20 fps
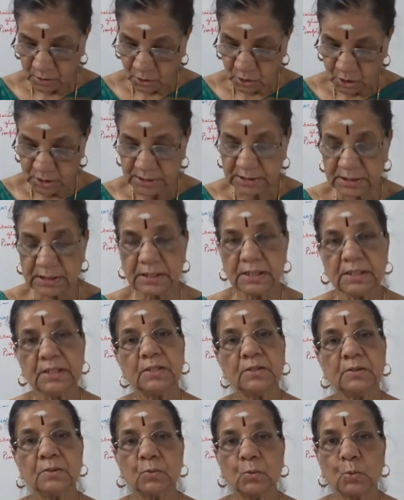on their
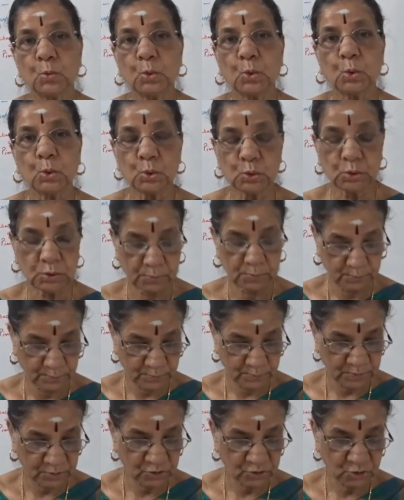own.
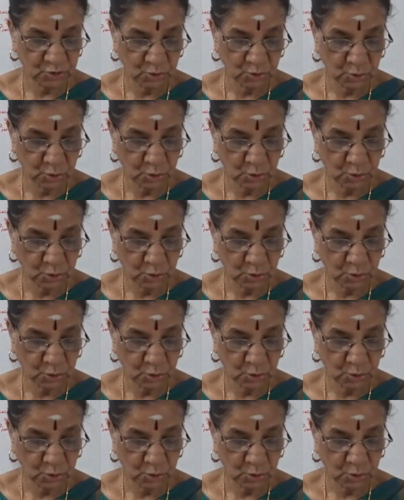So,